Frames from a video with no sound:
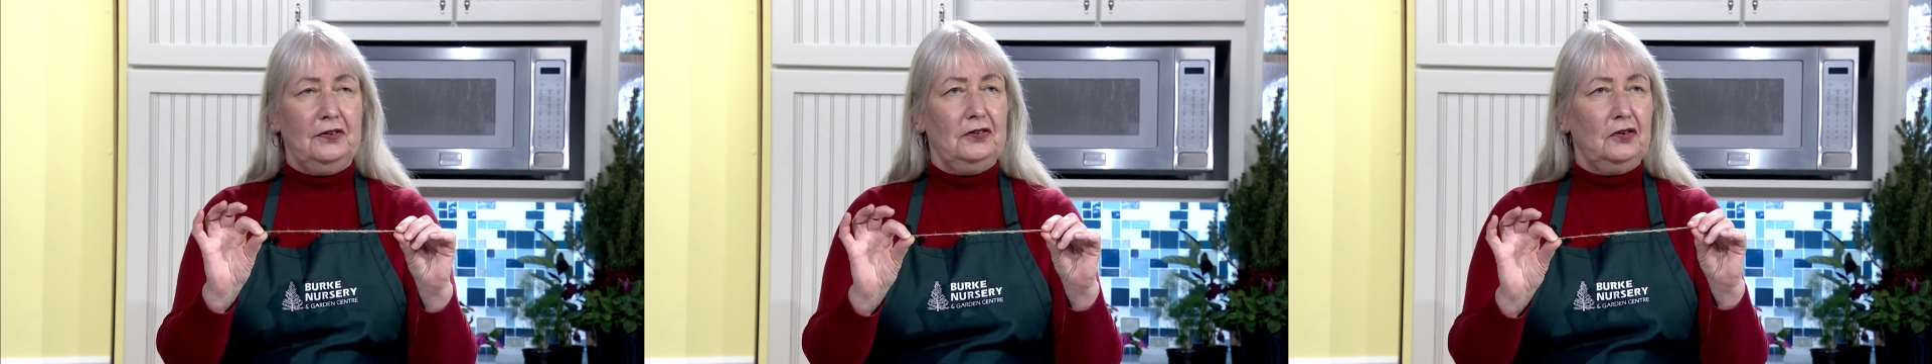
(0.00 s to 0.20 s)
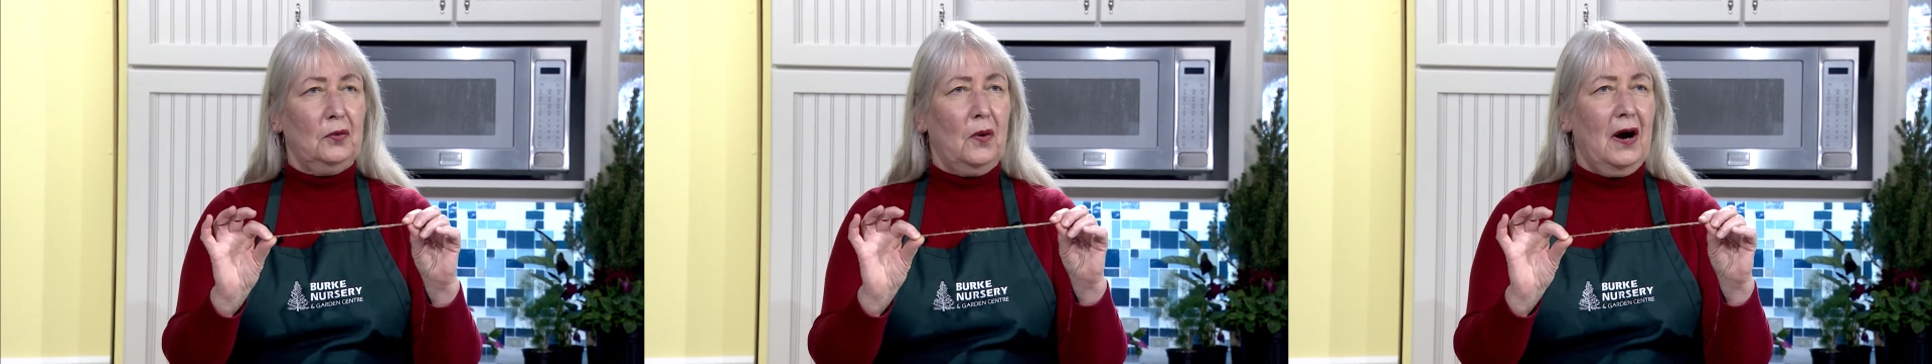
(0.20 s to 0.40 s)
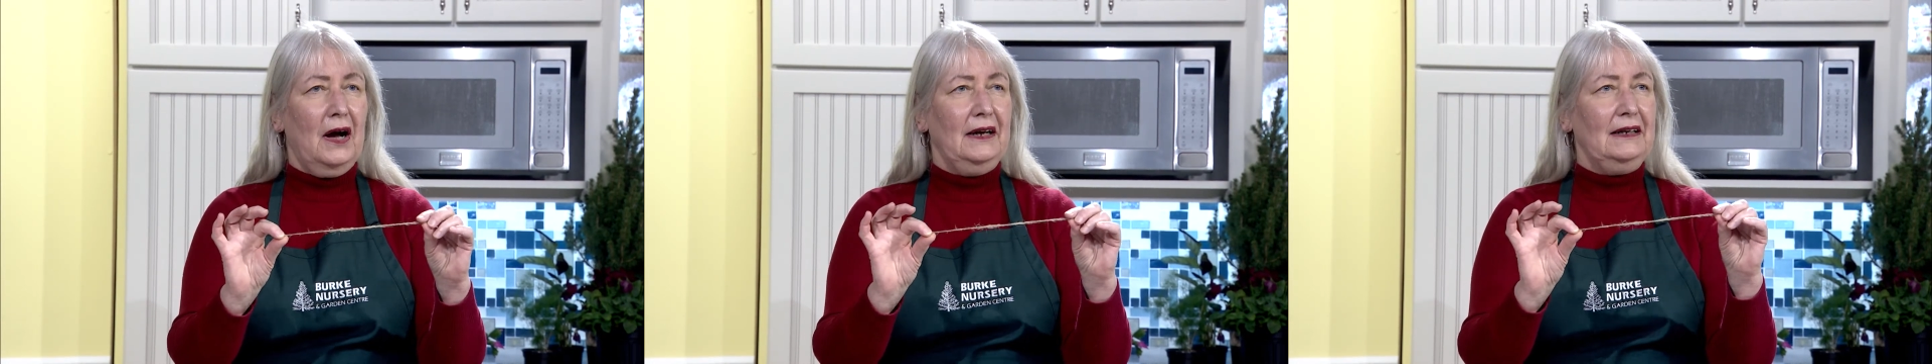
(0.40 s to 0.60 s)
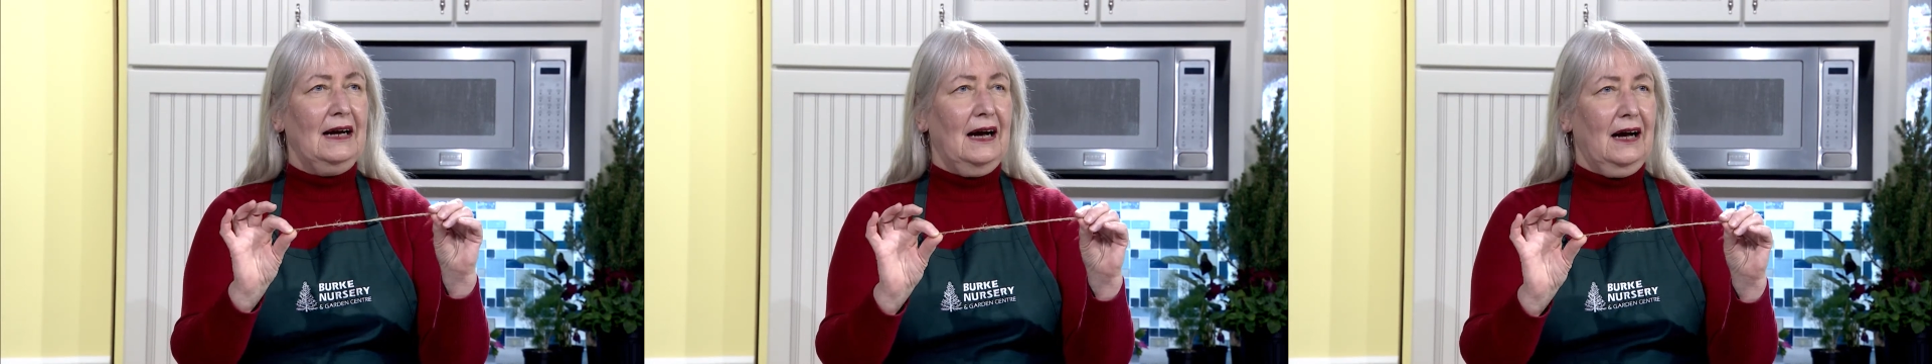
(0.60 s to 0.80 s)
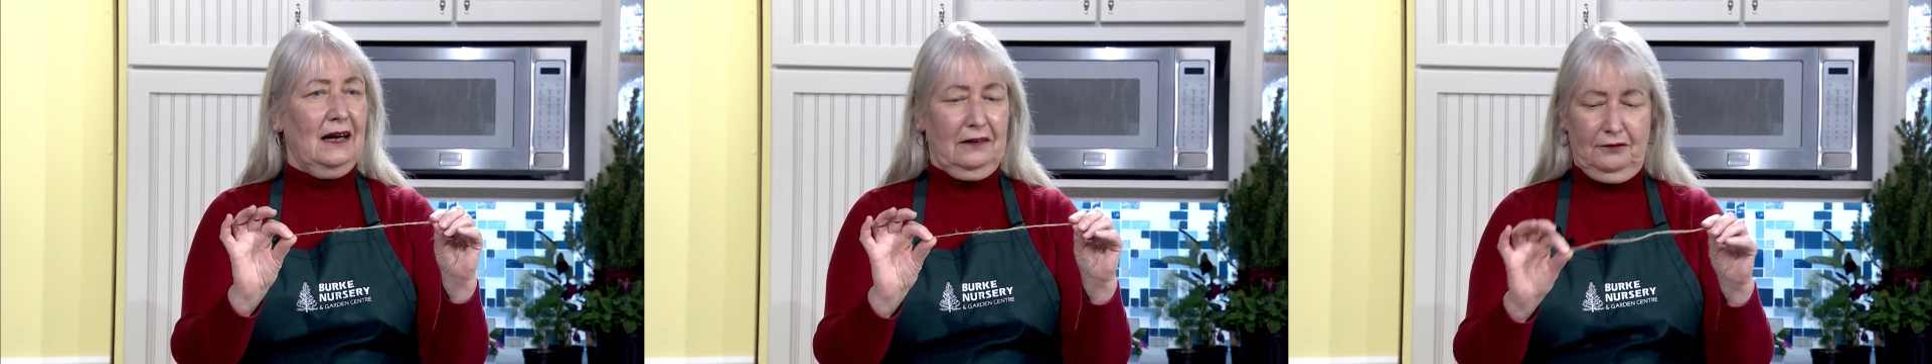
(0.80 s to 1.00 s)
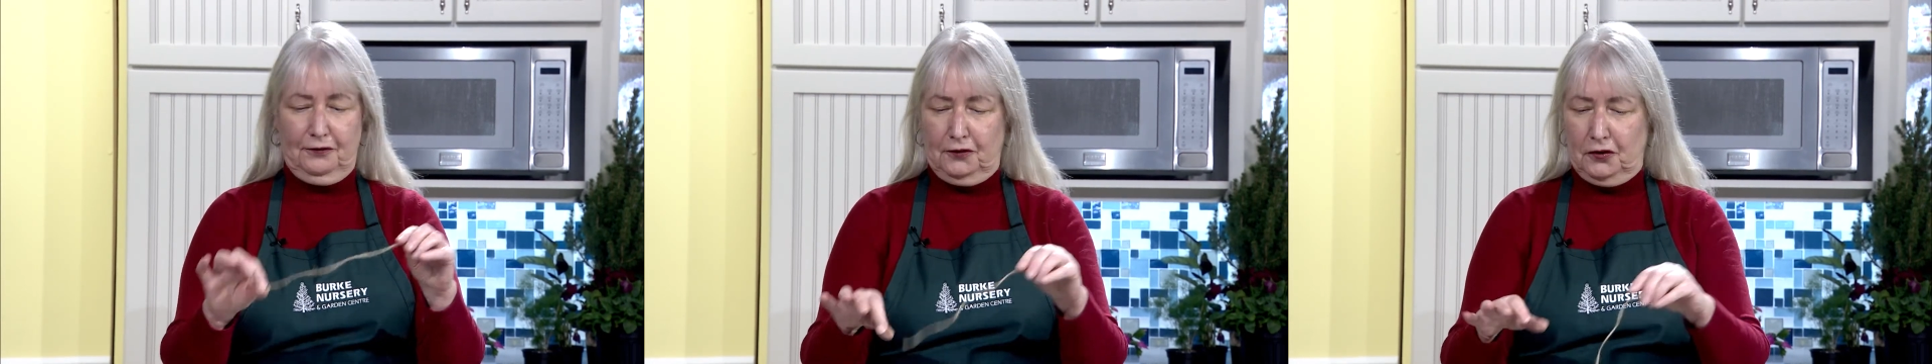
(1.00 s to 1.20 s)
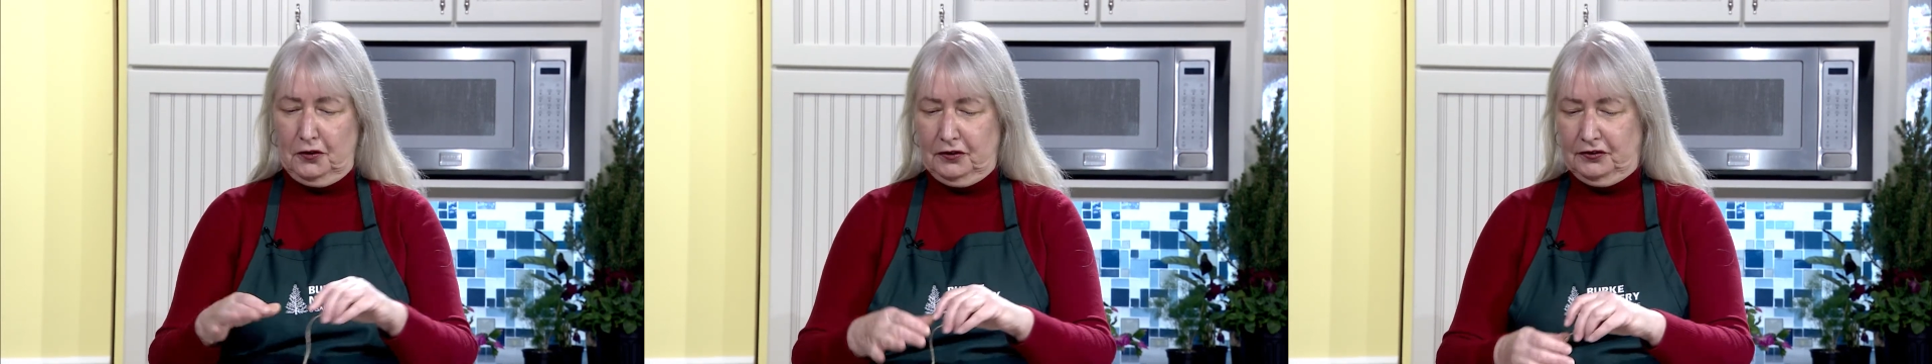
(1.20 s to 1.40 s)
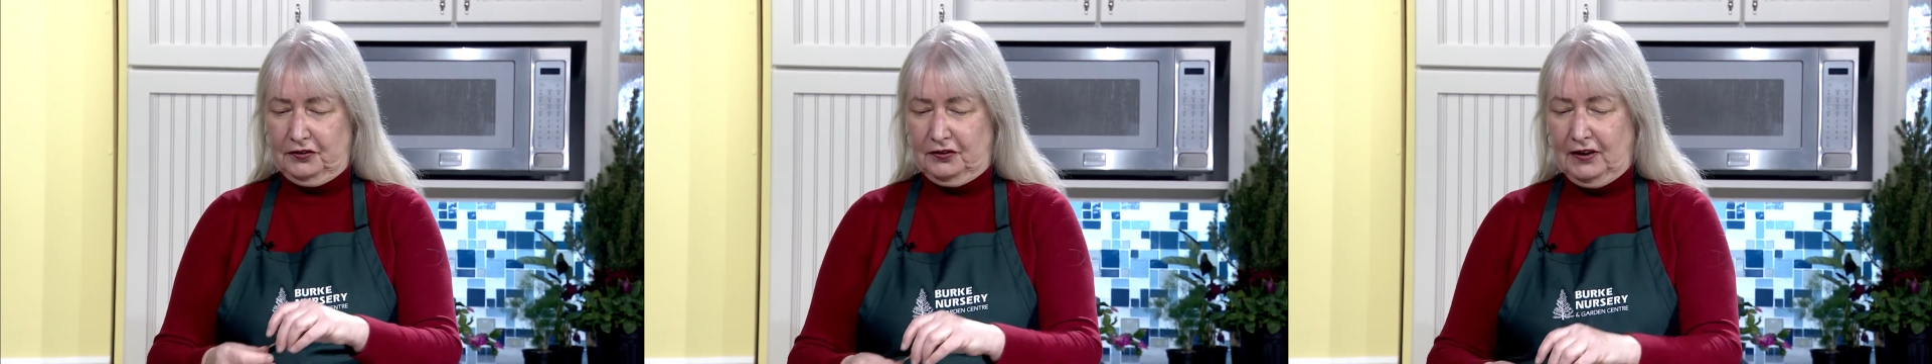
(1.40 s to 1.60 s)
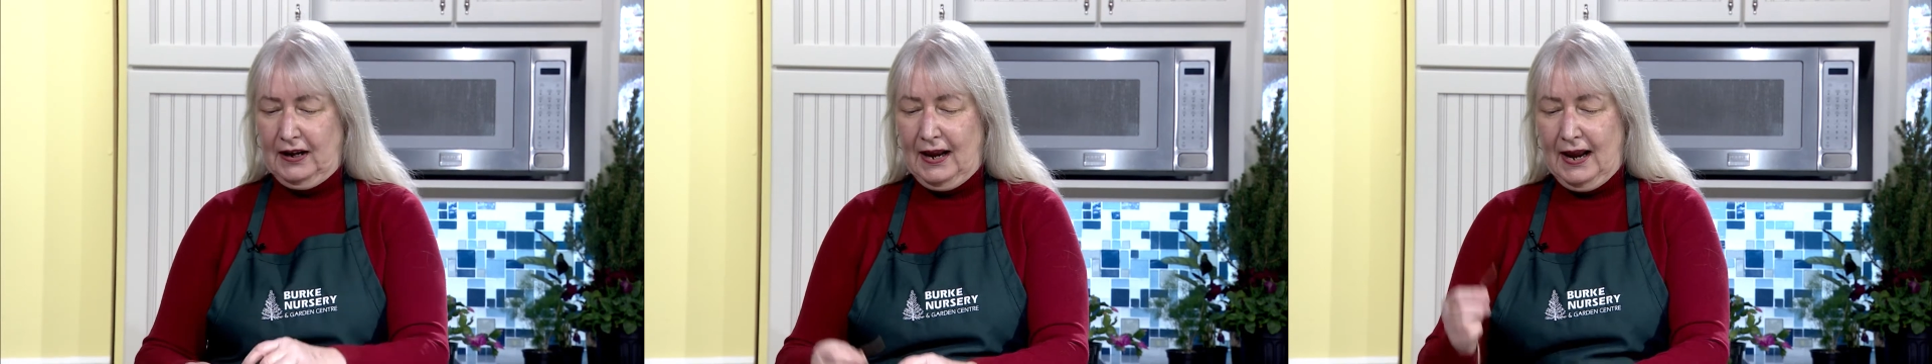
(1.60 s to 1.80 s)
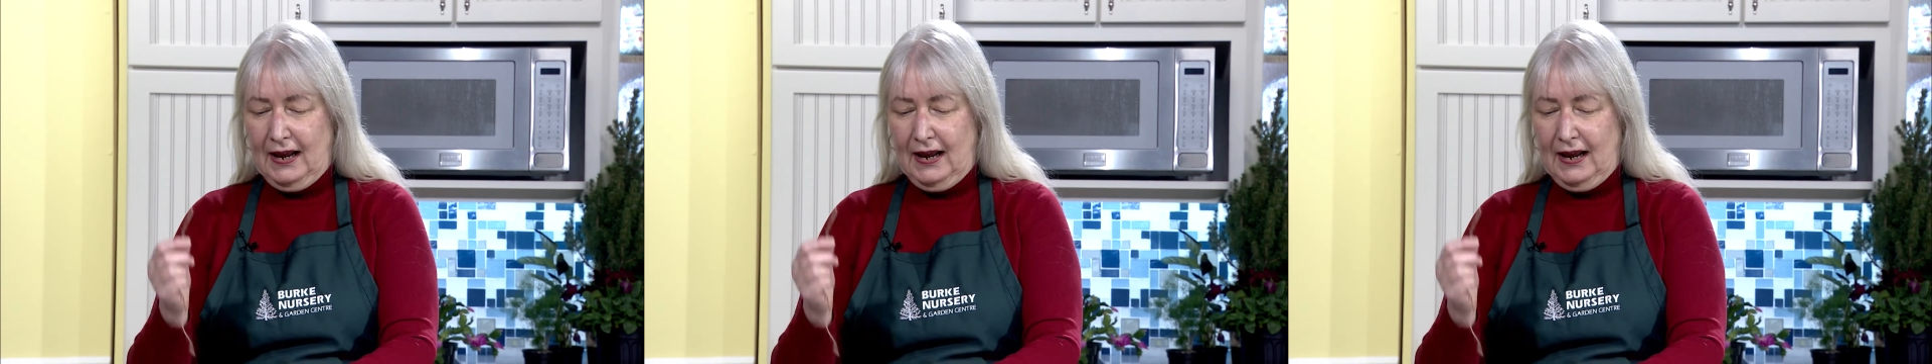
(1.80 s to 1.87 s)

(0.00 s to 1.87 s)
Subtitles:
the twine on first.